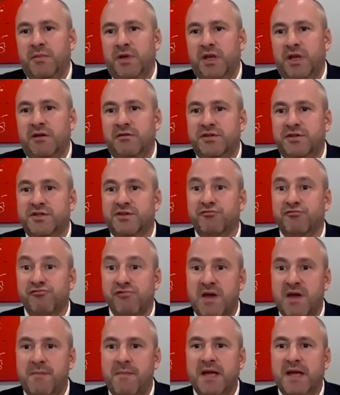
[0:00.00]
just
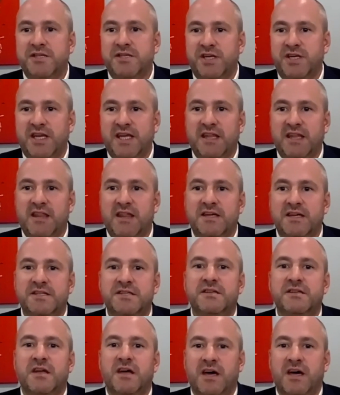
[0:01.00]
reimagining
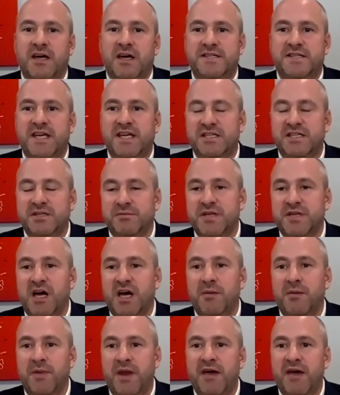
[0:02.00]
this takes some
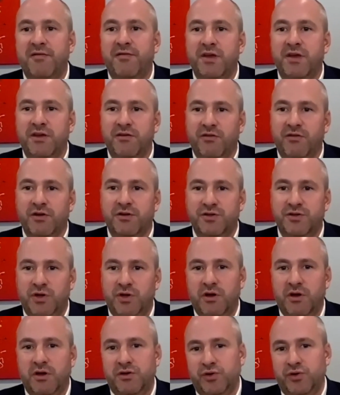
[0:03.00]
time and effort. You've got to
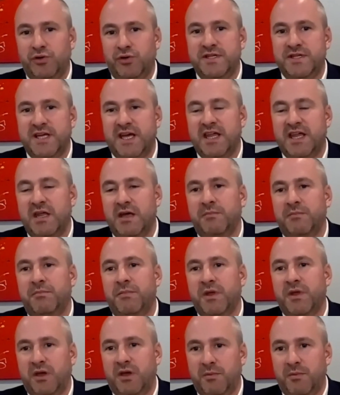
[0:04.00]
join together
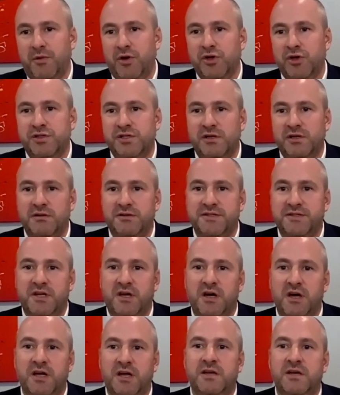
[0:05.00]
the commercial
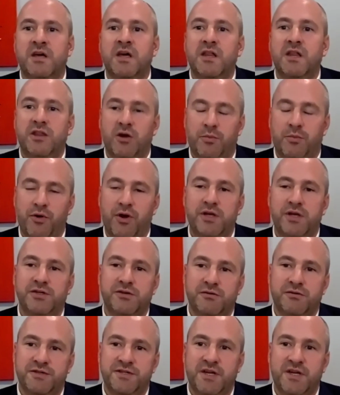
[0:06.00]
side, the
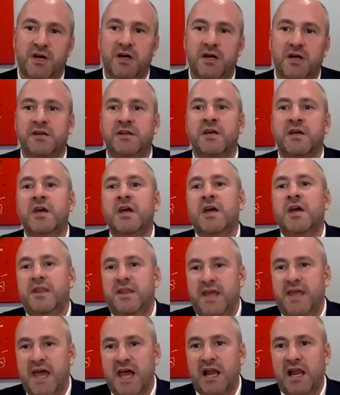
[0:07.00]
operational side,
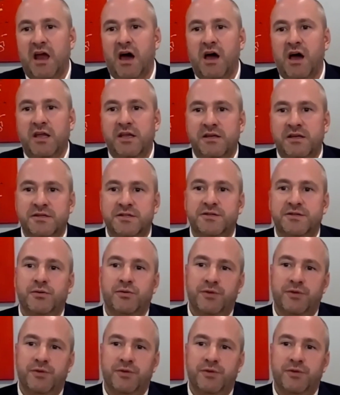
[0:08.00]
the airlines, all the